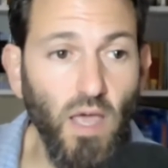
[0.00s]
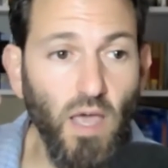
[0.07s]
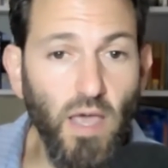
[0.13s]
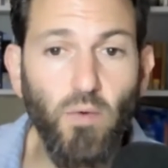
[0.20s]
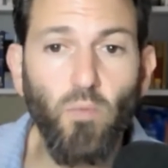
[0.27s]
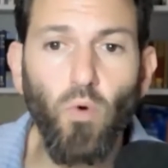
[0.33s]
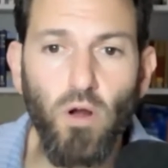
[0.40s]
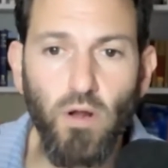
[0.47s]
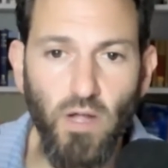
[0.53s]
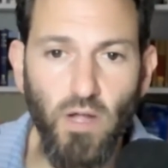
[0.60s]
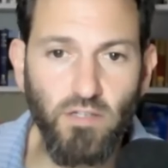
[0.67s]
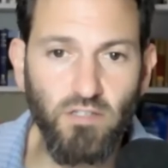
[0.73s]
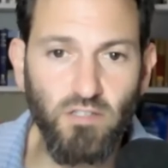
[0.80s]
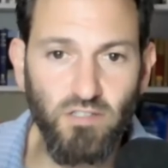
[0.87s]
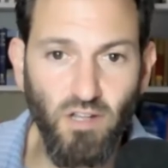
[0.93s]
and work
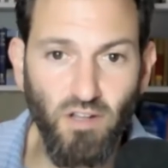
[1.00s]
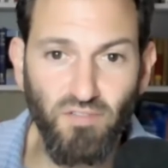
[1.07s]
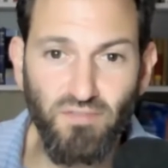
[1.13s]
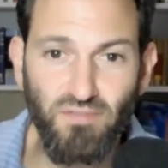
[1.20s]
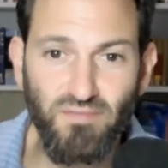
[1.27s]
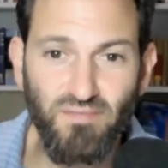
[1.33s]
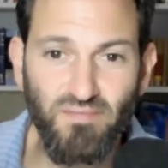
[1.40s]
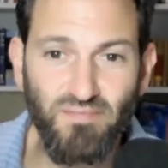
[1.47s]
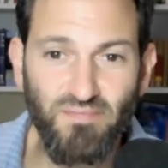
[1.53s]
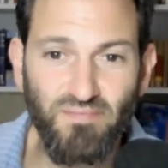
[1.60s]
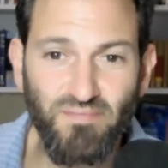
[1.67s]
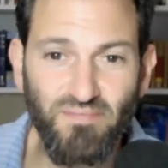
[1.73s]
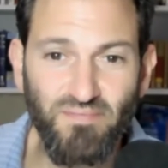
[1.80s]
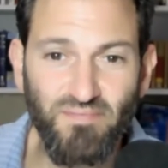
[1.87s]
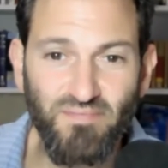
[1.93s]
on yourself.
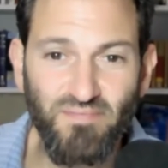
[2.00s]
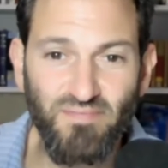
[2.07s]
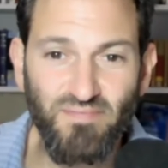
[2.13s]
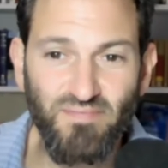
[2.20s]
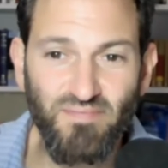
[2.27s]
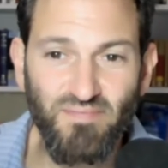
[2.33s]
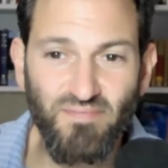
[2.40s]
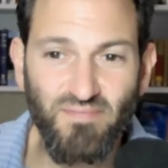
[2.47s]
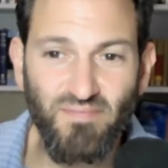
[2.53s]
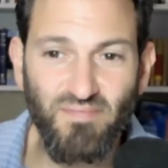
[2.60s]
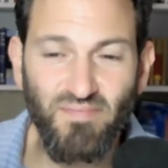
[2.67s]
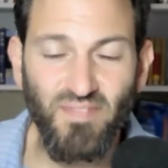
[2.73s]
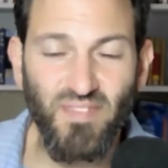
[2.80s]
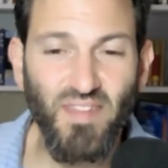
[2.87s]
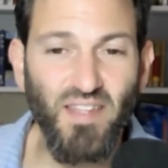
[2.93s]

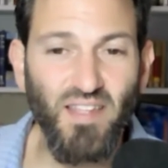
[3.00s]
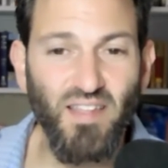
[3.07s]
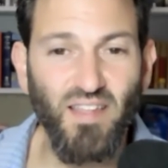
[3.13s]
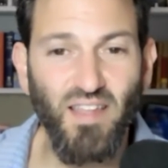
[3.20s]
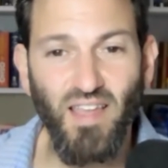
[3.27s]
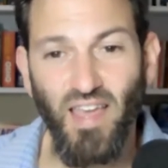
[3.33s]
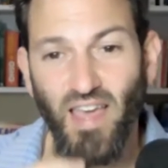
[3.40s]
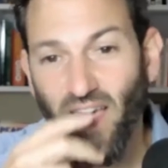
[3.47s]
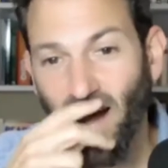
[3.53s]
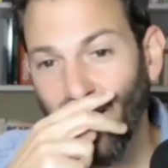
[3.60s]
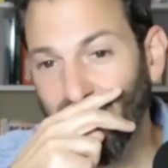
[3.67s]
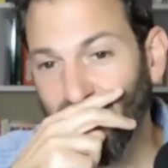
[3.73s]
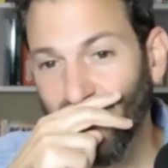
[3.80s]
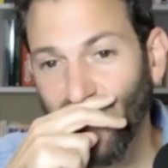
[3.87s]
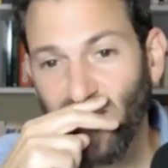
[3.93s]
Right.
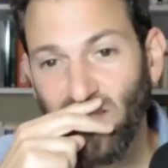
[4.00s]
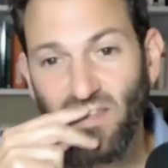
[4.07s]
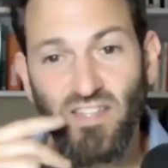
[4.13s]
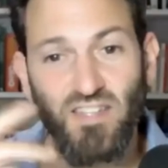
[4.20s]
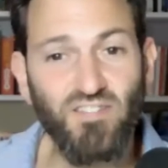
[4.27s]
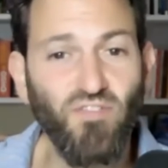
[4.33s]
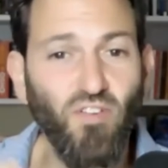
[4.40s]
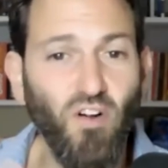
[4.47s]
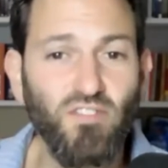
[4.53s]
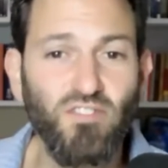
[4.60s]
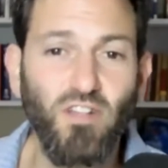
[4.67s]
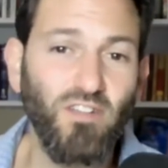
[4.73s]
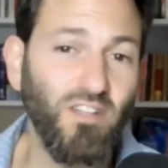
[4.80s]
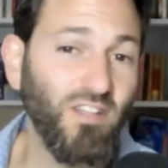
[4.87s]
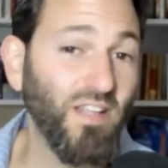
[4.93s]
And this falls
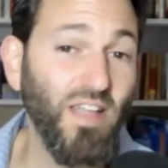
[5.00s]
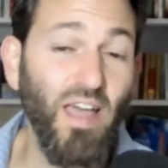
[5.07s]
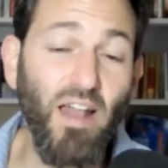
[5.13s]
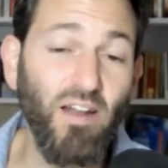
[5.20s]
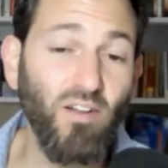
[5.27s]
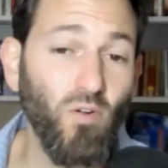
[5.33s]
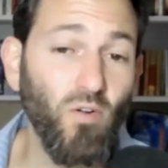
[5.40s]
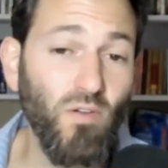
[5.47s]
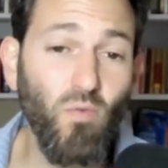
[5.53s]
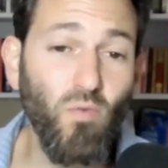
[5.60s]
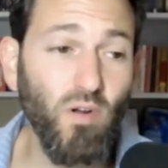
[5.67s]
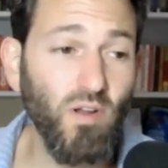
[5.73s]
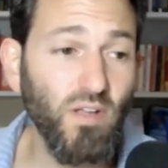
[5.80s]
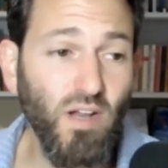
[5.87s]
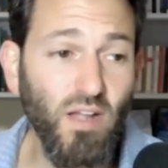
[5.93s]
under the category of
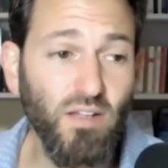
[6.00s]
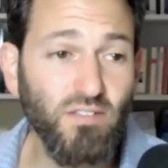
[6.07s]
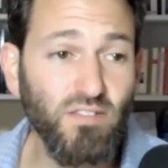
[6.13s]
working on